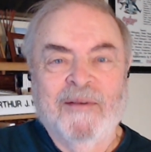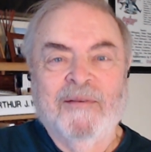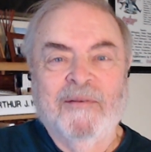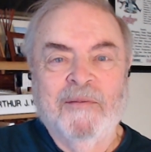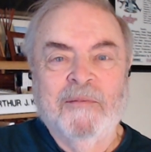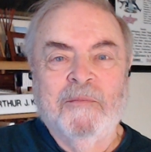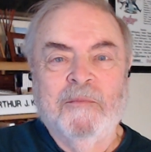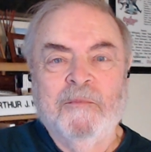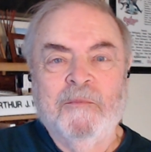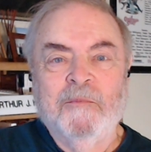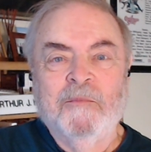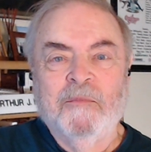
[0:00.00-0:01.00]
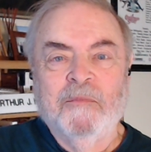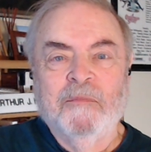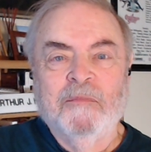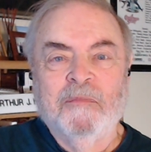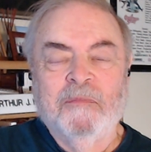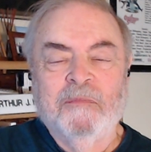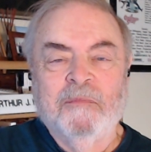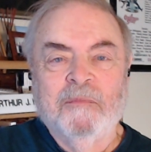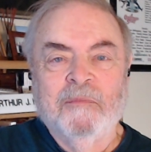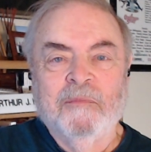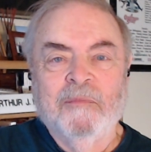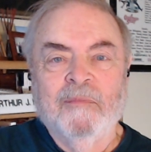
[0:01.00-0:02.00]

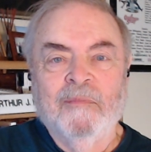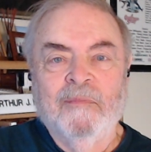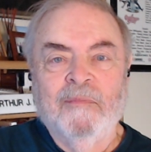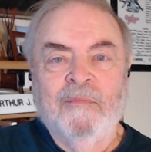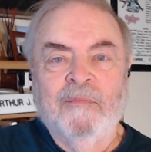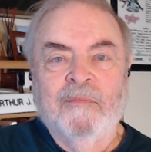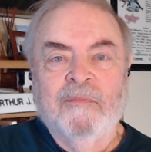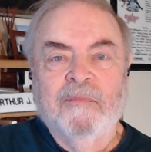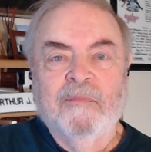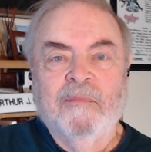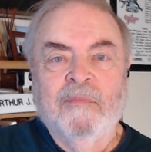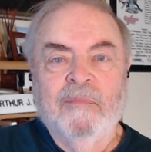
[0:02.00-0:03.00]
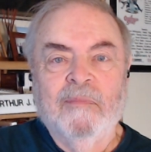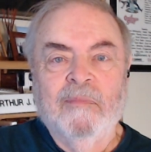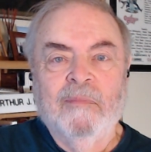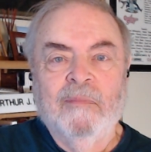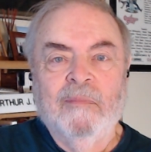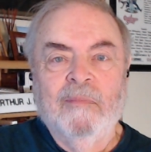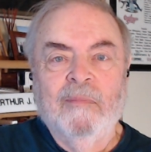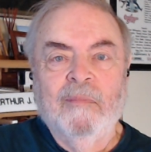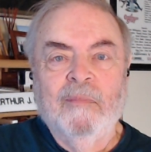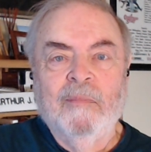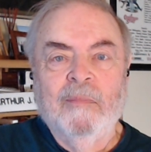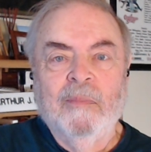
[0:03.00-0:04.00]

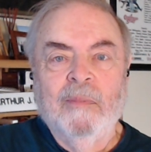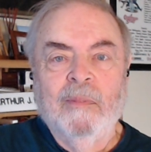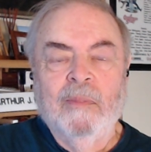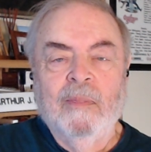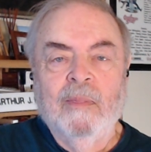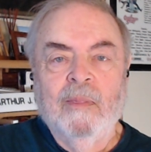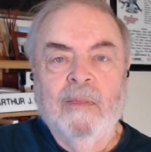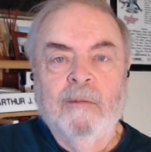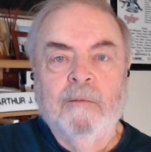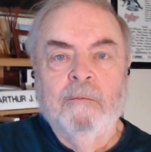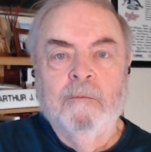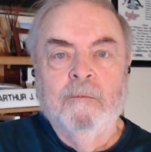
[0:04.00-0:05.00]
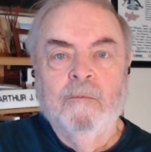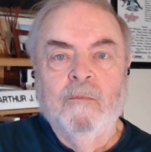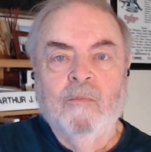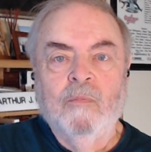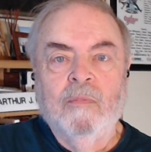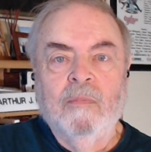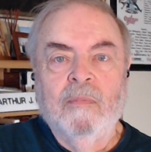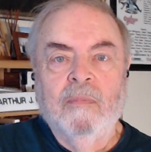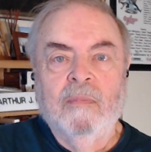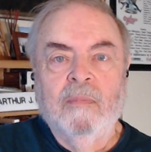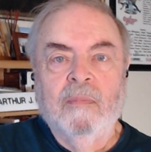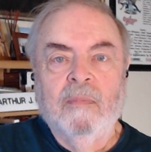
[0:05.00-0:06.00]

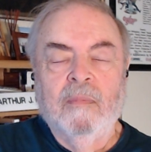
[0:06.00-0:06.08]
(not speaking)